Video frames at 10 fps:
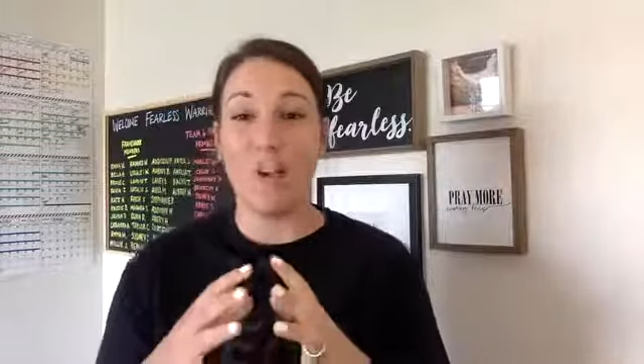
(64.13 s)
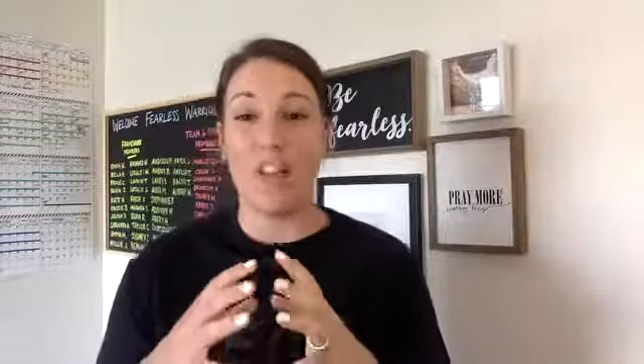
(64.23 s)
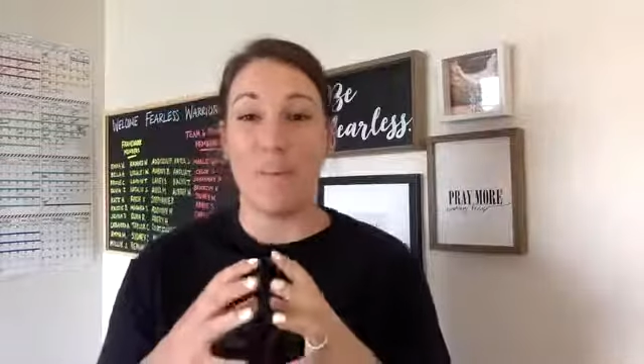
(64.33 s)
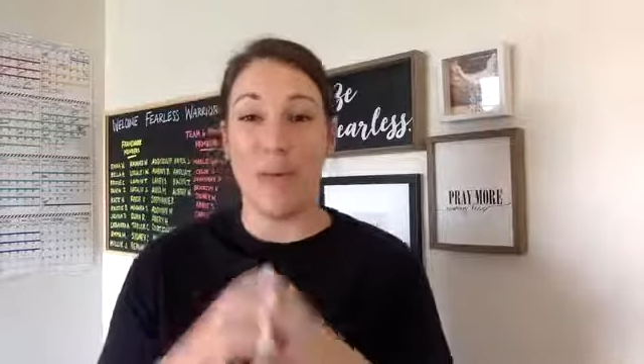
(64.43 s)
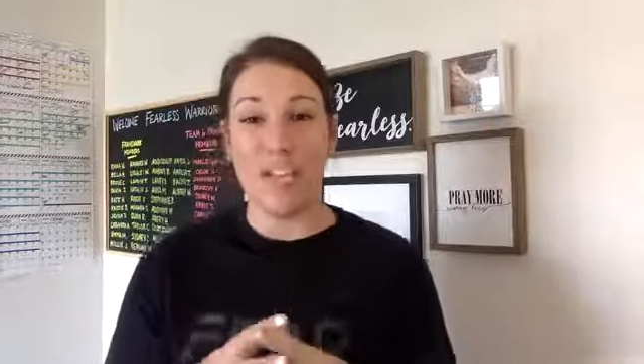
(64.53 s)
of
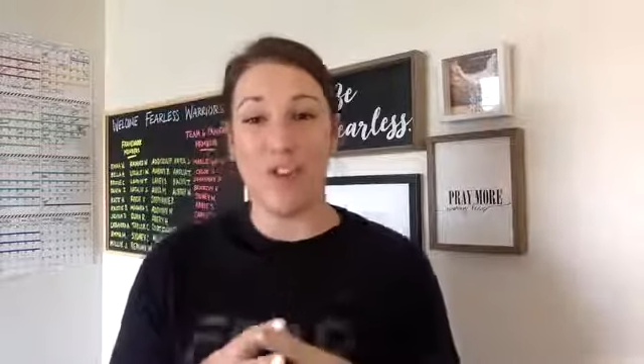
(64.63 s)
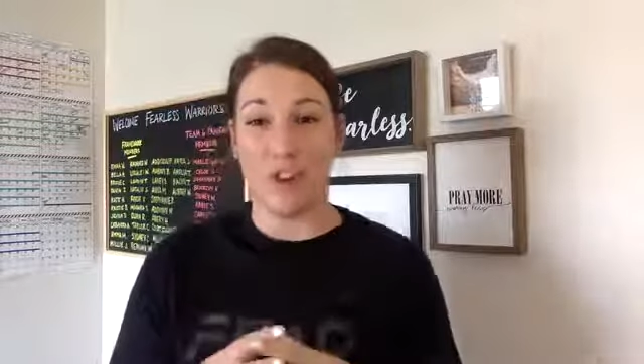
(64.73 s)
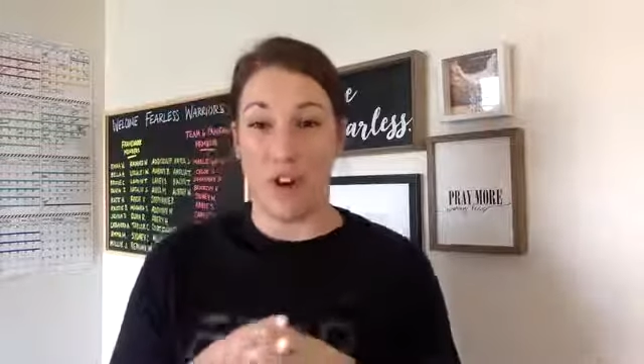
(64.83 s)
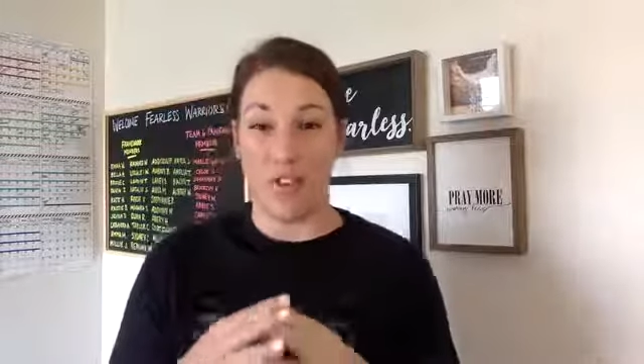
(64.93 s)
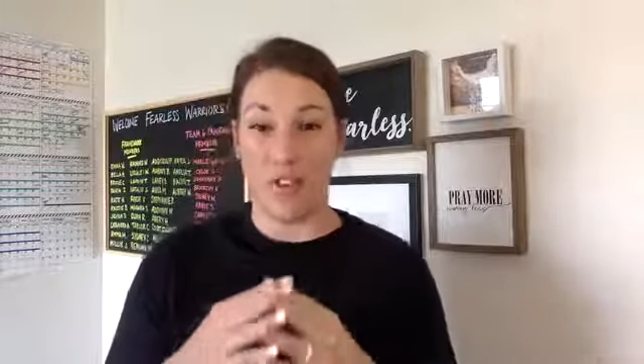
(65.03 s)
the biggest
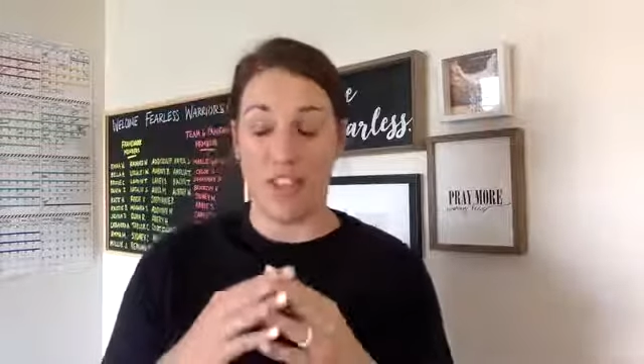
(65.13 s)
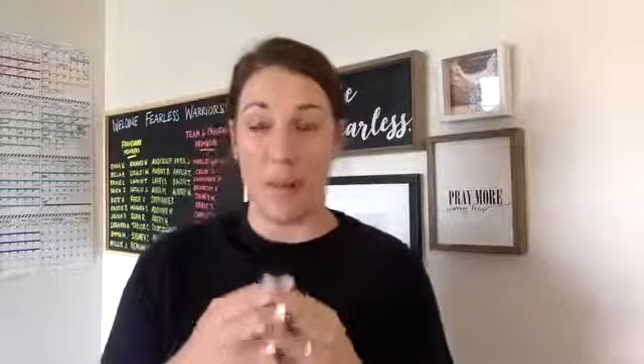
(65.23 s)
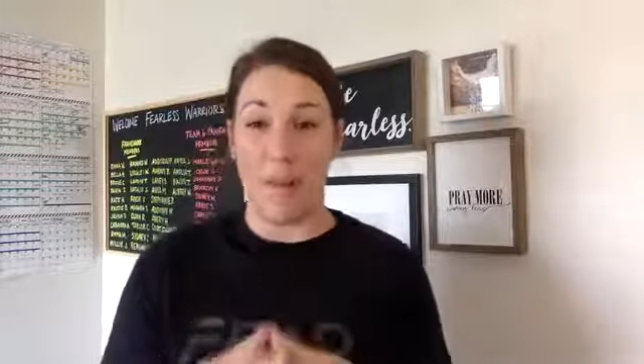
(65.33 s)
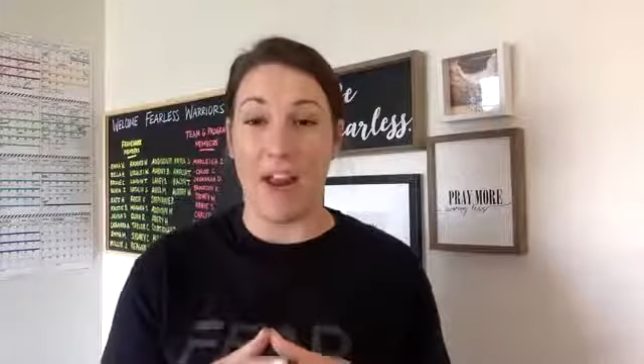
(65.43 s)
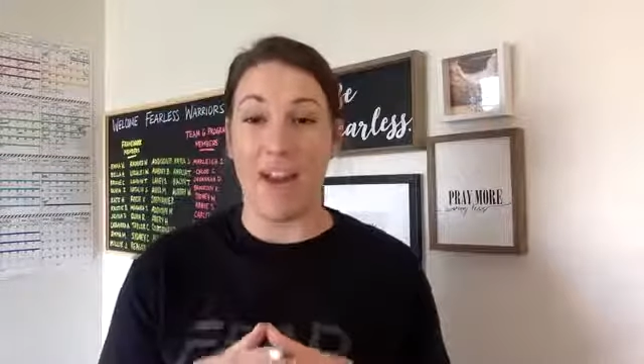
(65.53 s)
struggles that
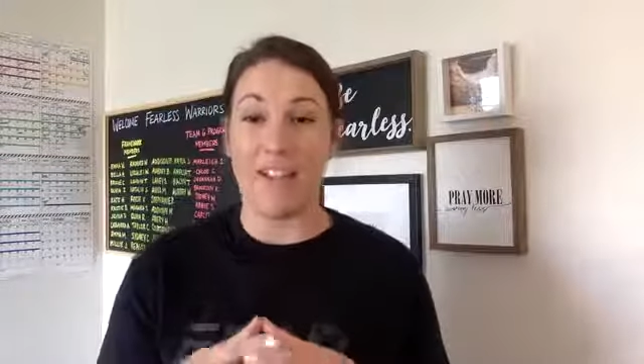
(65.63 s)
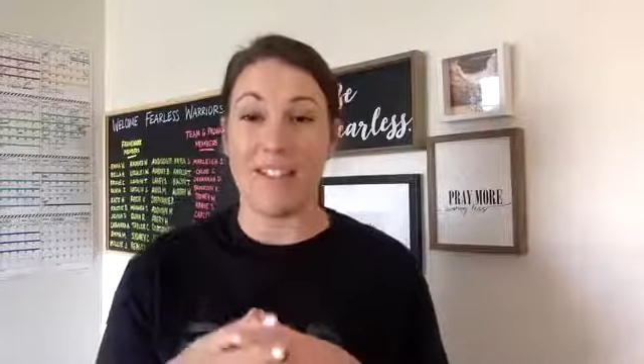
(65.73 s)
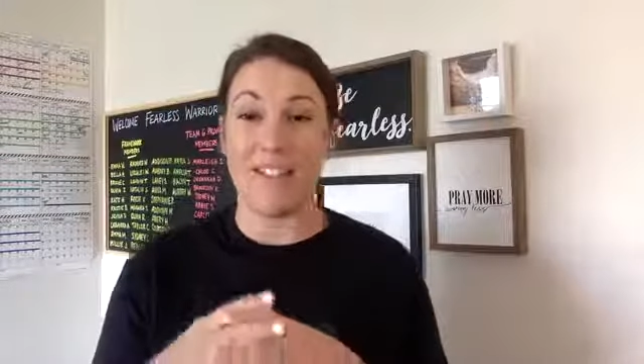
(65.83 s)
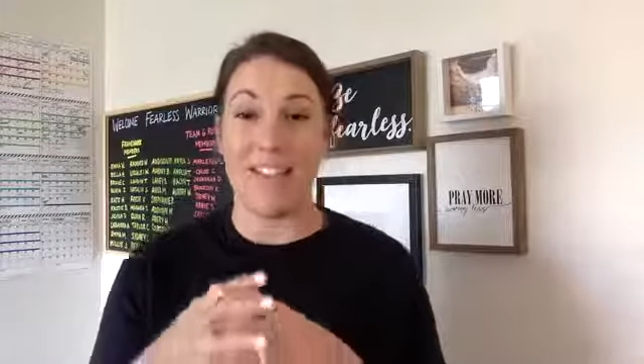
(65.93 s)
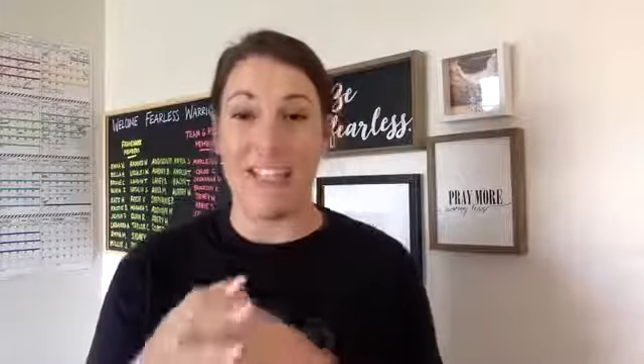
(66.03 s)

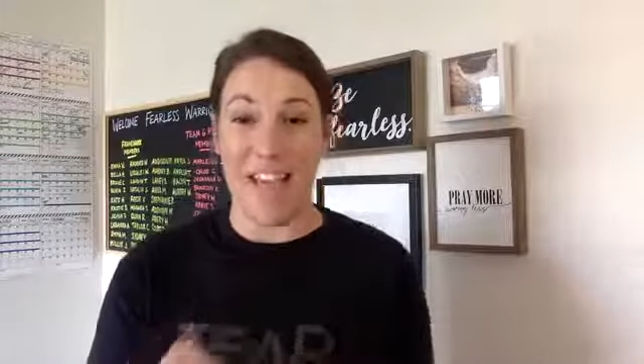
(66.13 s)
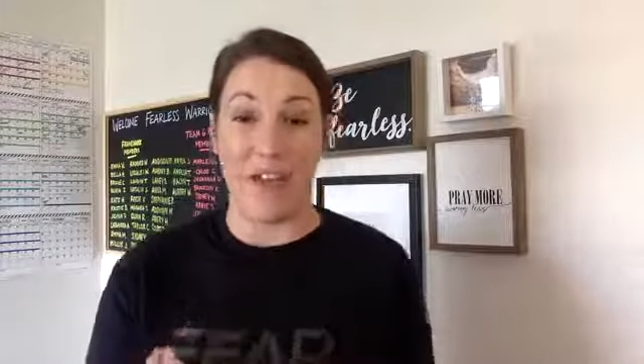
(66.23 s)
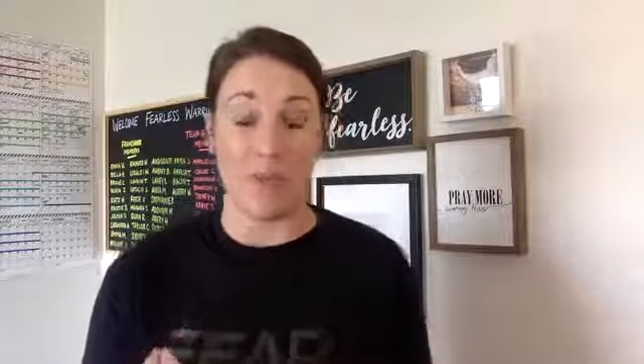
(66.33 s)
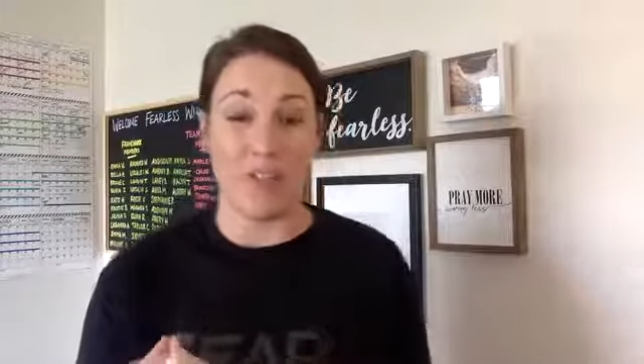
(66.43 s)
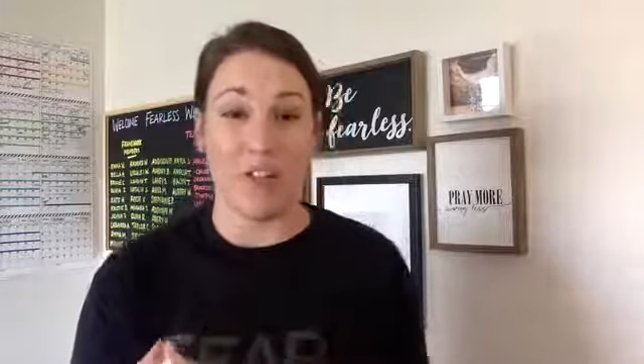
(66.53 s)
parents get
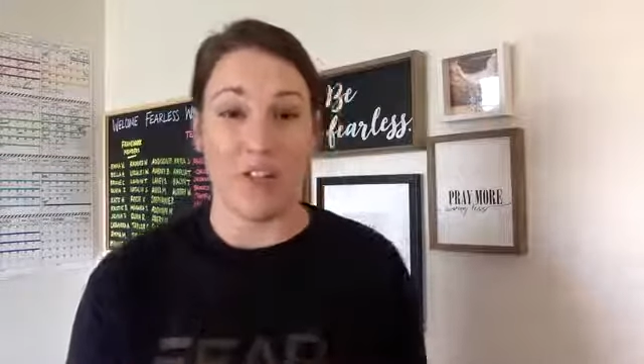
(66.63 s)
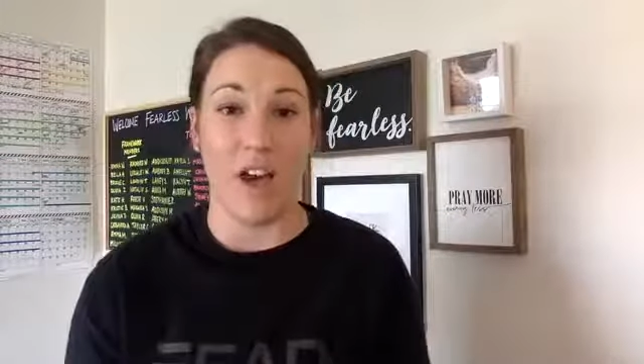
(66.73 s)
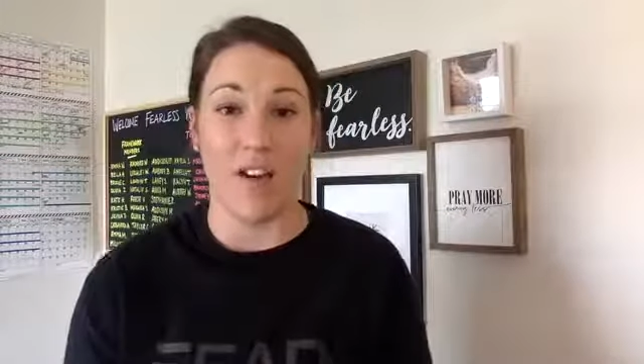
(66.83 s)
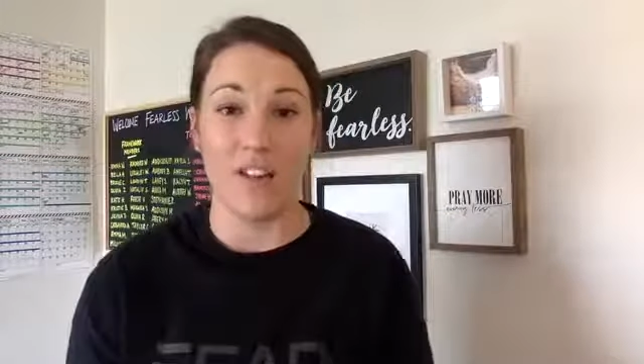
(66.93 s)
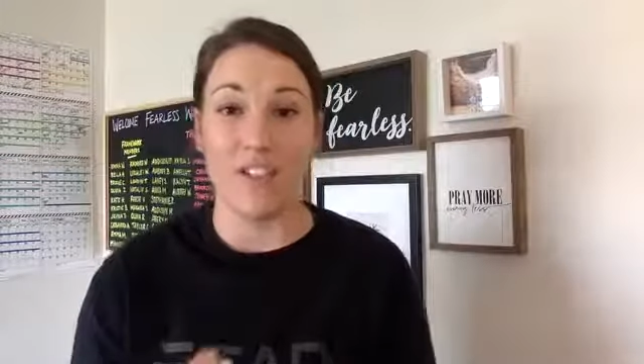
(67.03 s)
with their
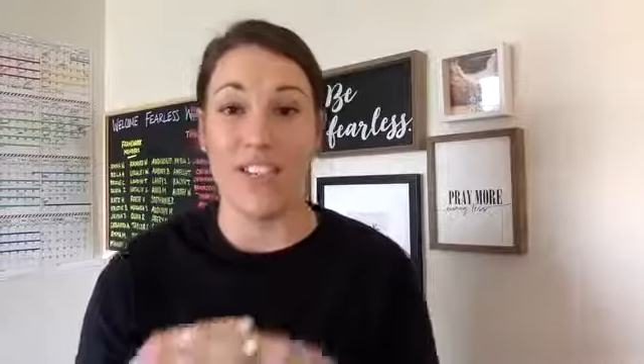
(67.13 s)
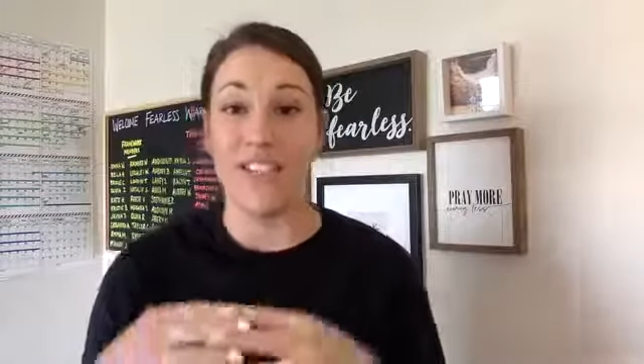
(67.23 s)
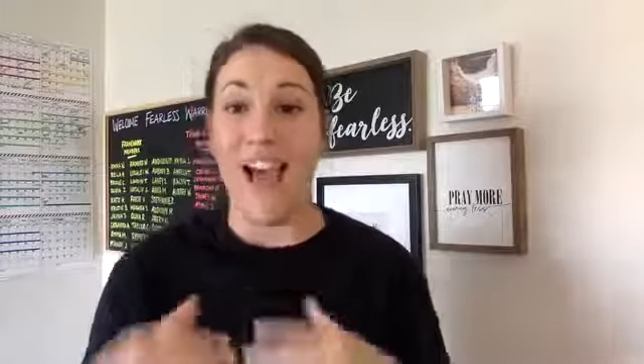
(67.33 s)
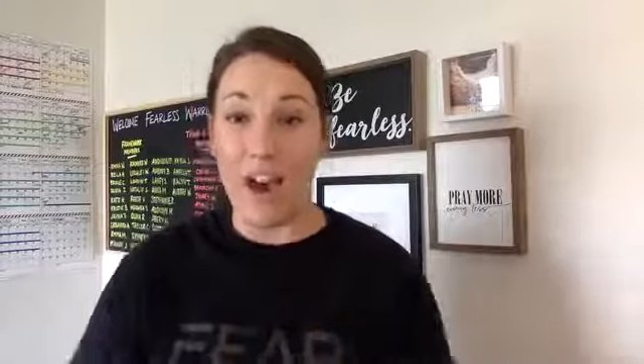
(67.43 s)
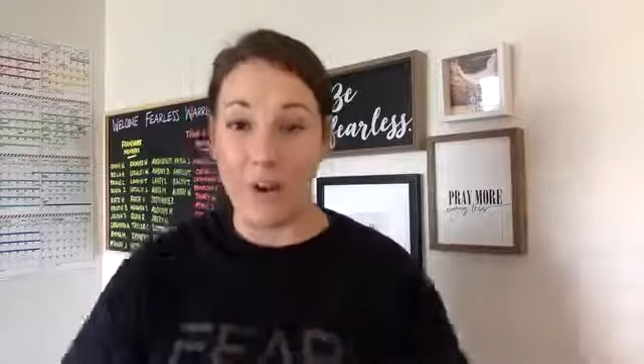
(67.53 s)
daughters is
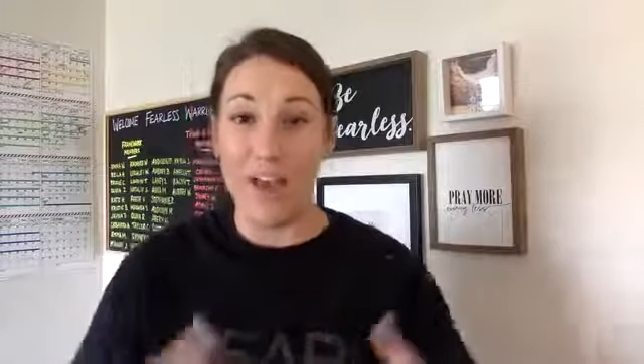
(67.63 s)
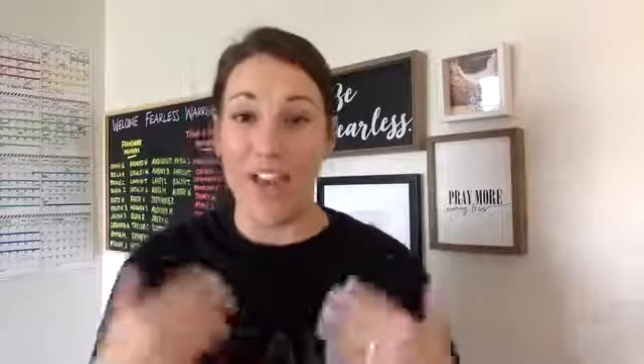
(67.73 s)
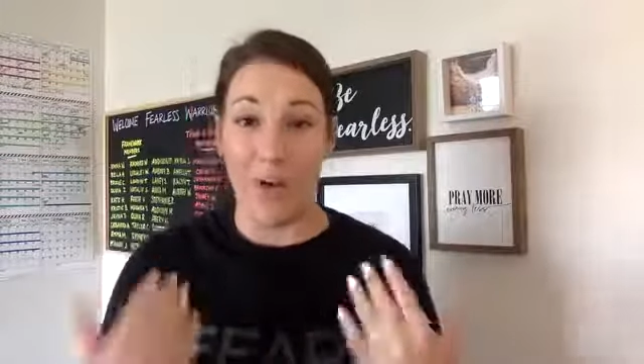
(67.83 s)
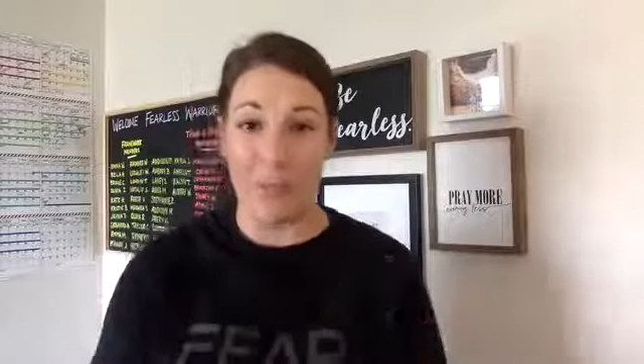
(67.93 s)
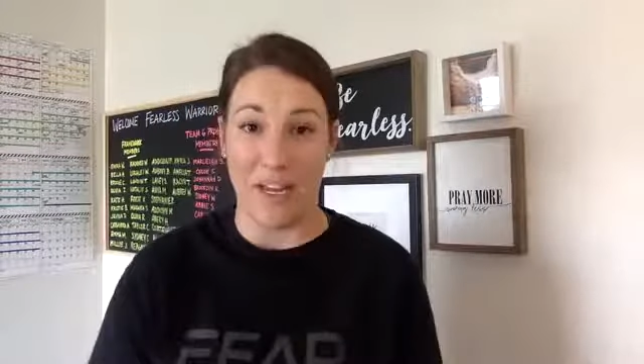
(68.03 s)
how do I
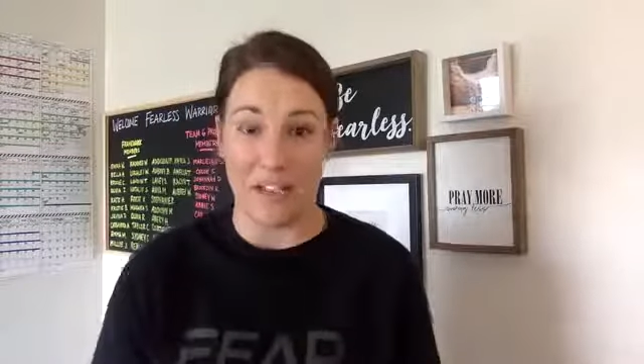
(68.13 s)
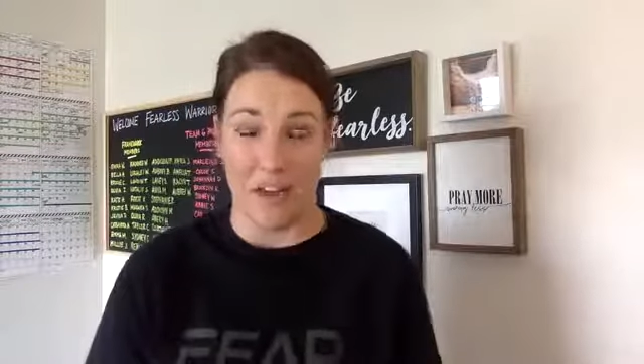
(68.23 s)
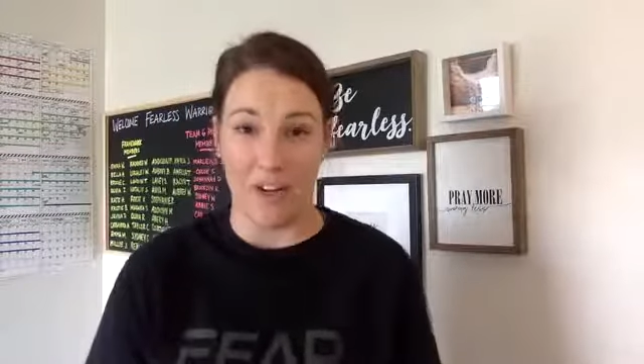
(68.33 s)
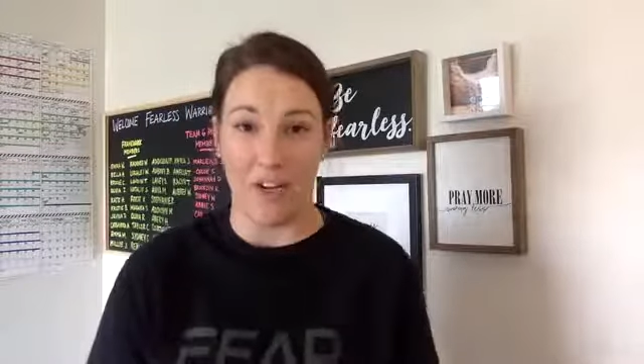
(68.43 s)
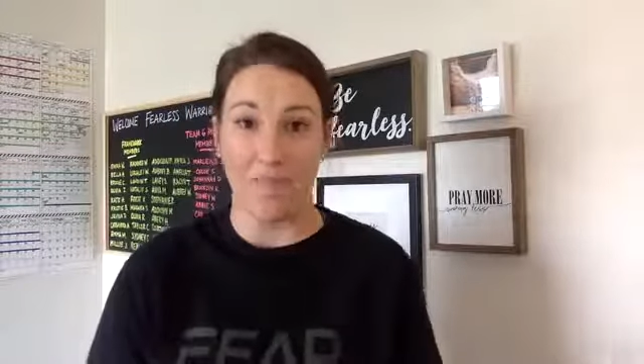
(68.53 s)
help my
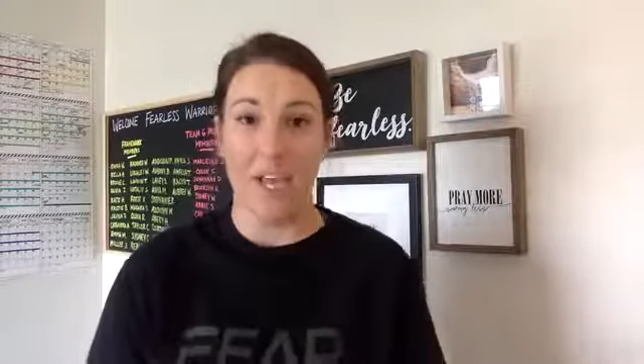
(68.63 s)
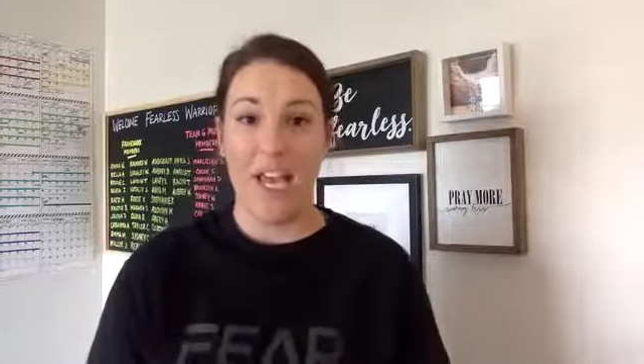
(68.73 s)
daughter?